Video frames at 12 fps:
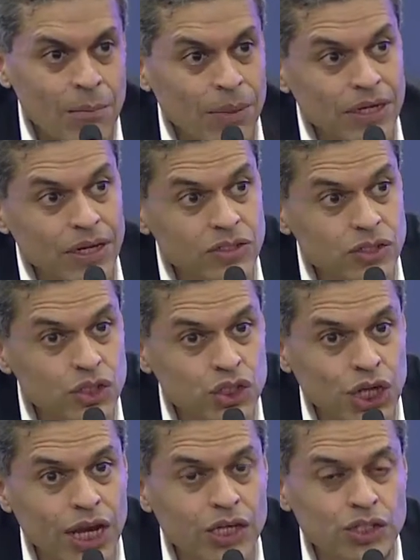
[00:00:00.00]
But it doesn't
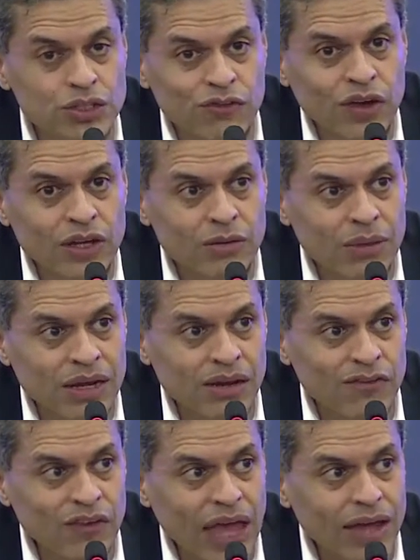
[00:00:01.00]
change the fundamental
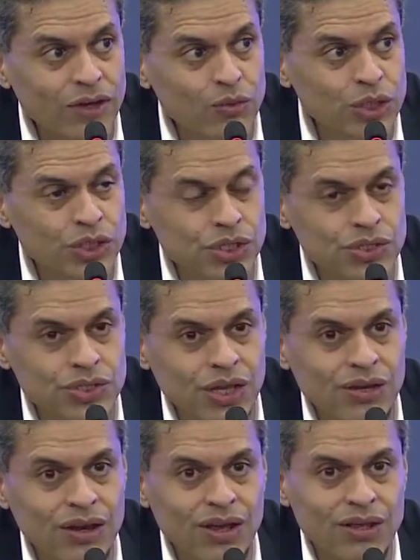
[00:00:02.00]
fact, which is
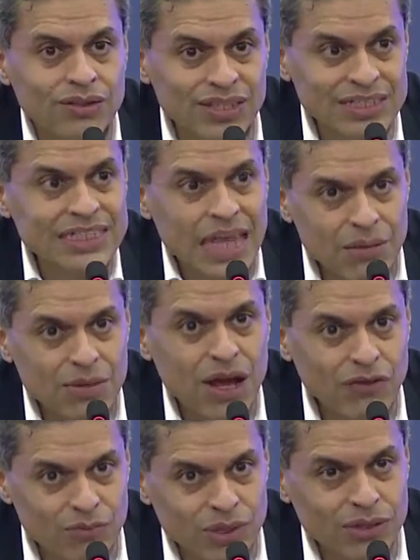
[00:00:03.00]
that the same
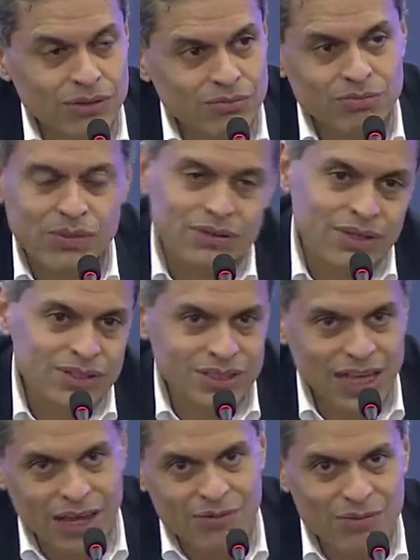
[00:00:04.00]
government, the
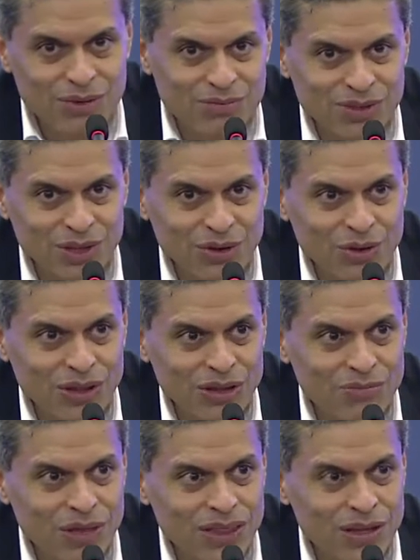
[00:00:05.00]
same, you know,
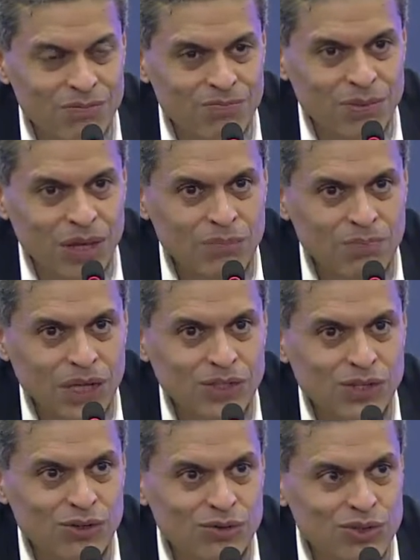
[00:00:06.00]
that, that, that
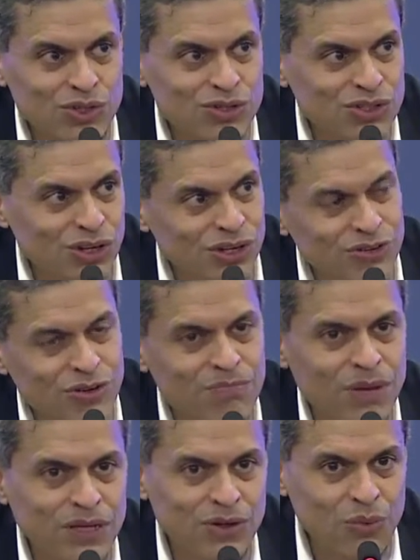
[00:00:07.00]
picked a loser in Solyndra,
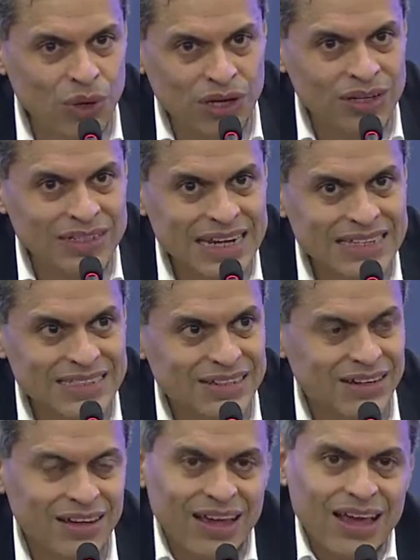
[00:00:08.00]
picked a winner in
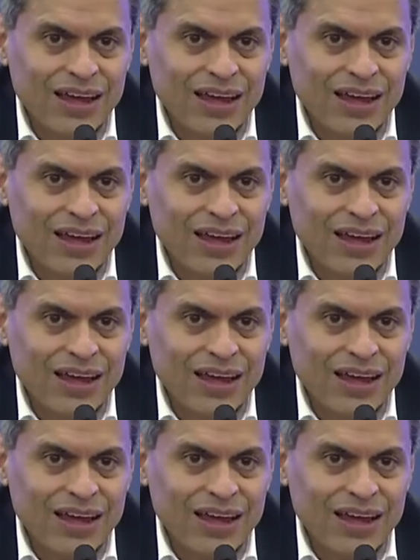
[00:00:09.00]
Tesla.